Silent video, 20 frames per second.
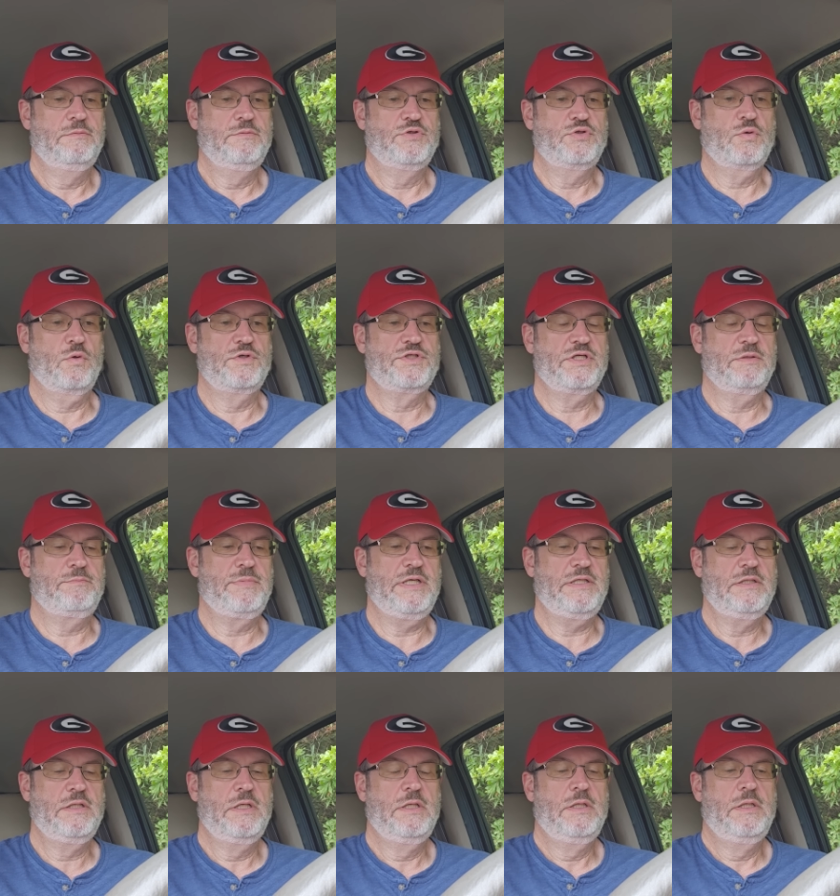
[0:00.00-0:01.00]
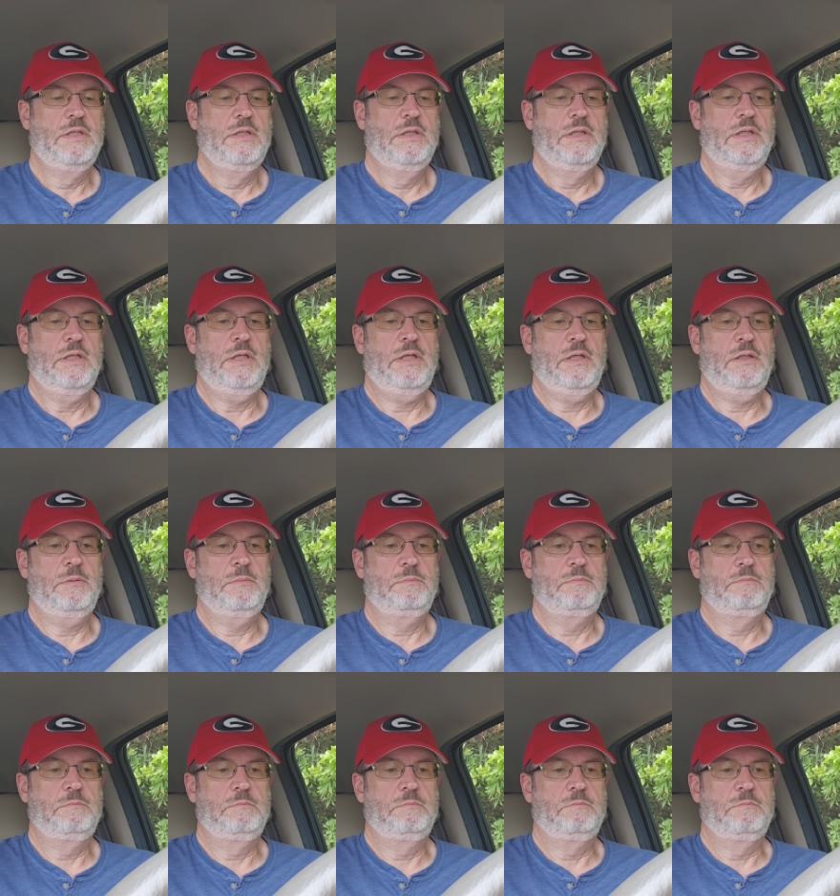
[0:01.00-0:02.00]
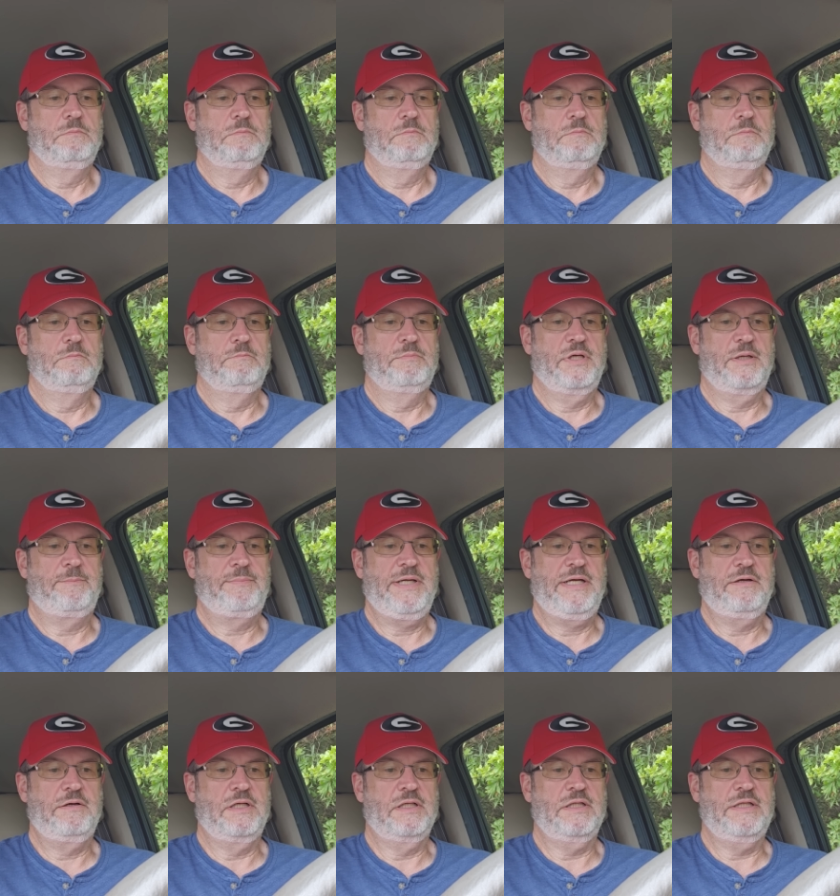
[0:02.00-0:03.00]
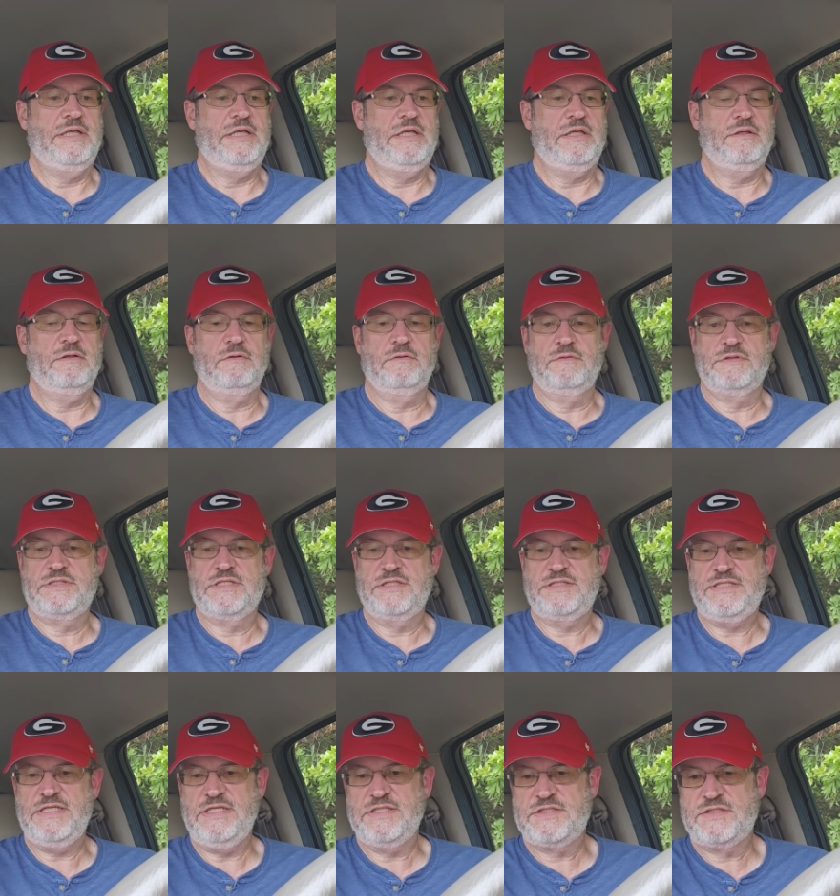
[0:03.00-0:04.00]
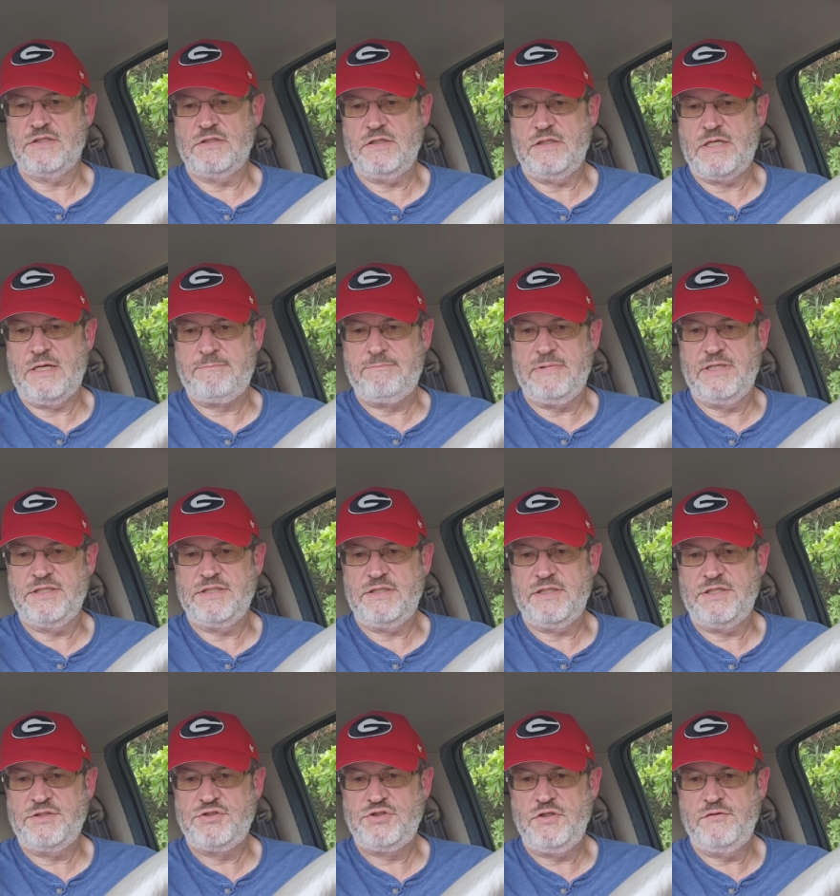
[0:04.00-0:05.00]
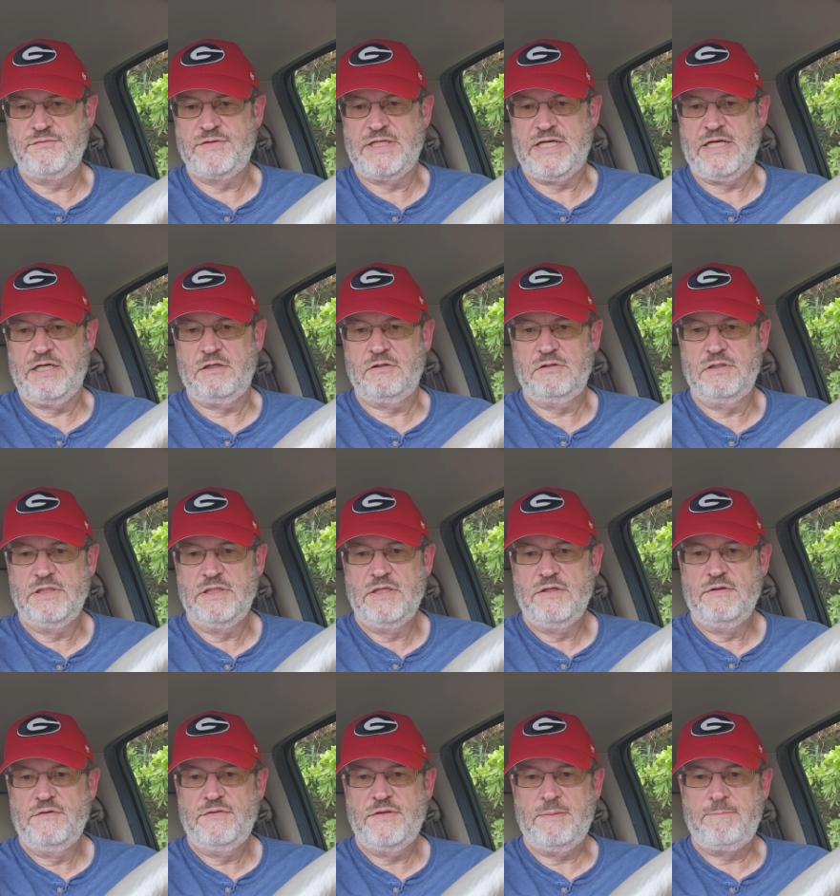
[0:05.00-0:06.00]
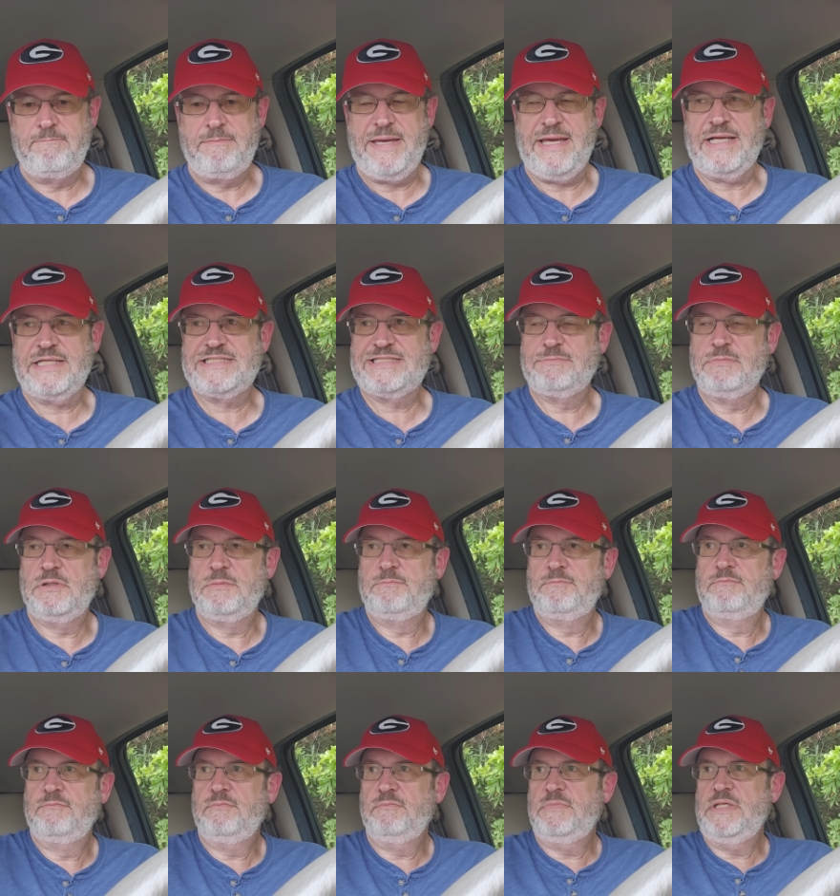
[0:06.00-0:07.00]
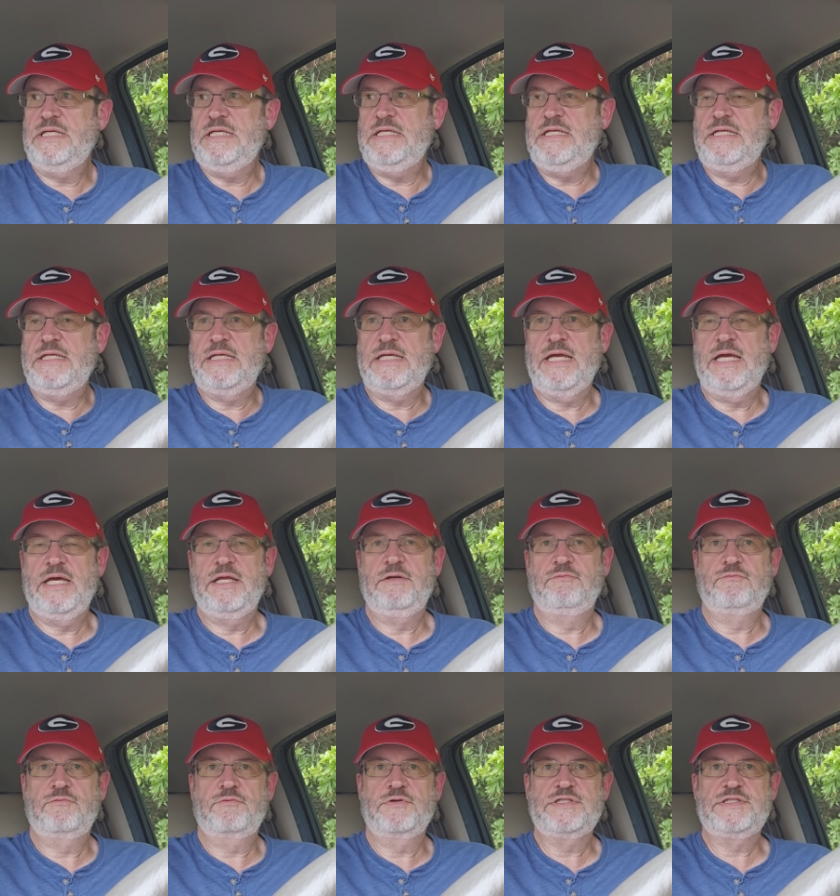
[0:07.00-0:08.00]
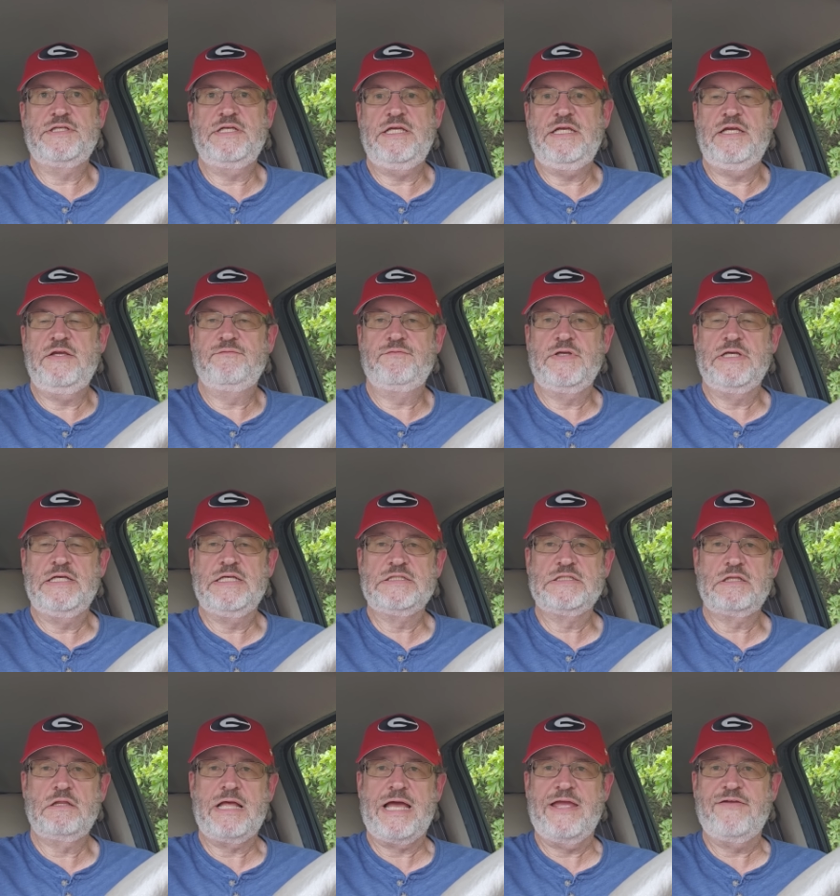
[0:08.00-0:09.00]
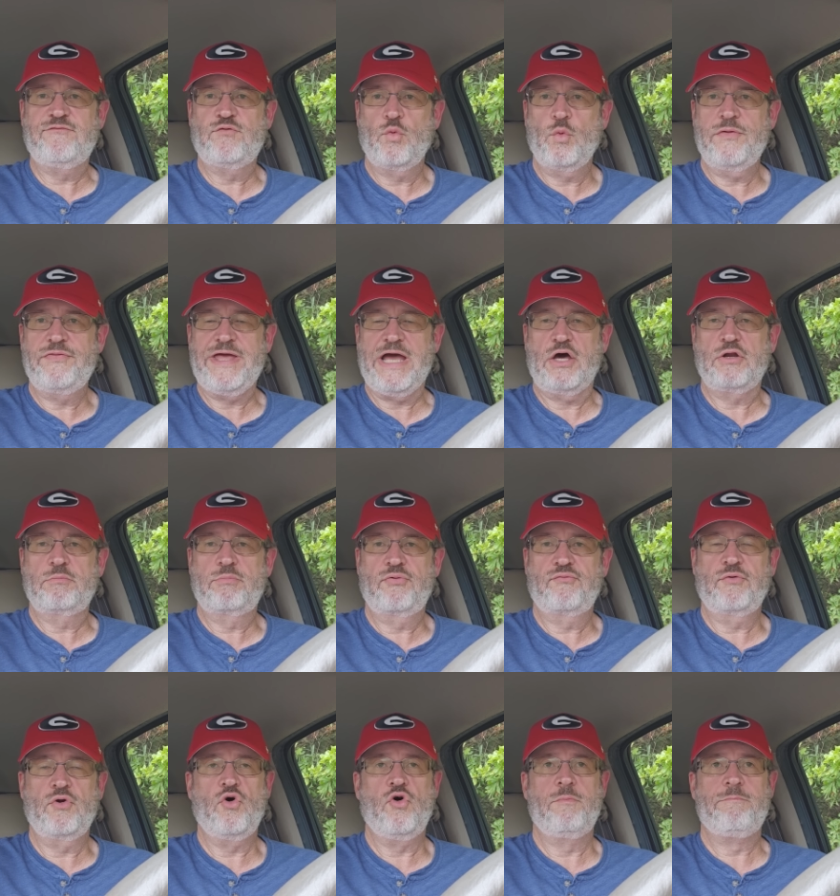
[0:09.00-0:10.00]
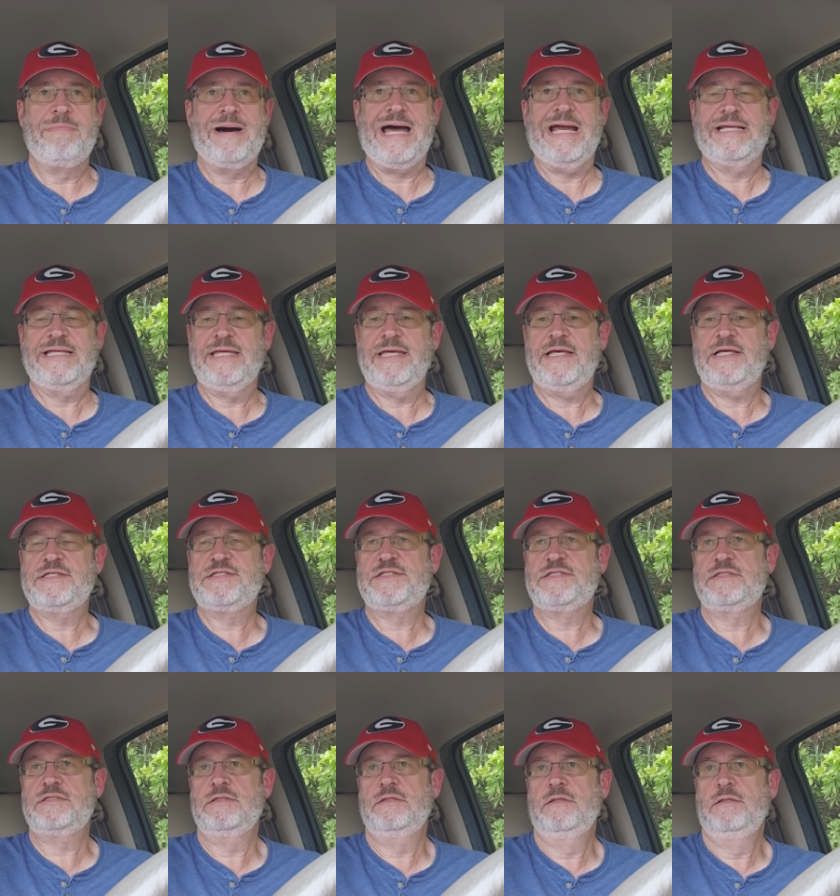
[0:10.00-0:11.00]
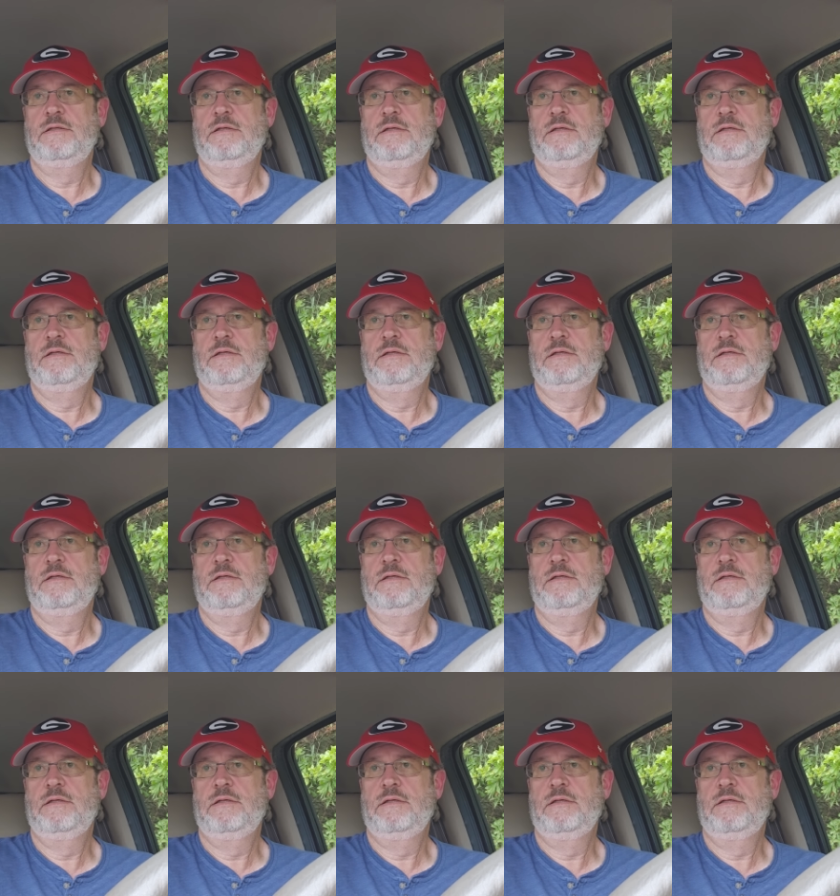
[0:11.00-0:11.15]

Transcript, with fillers: Georgia, but uh, but apparently since he's um, a, a juvenile, the maximum he can receive is life without parole. My guess,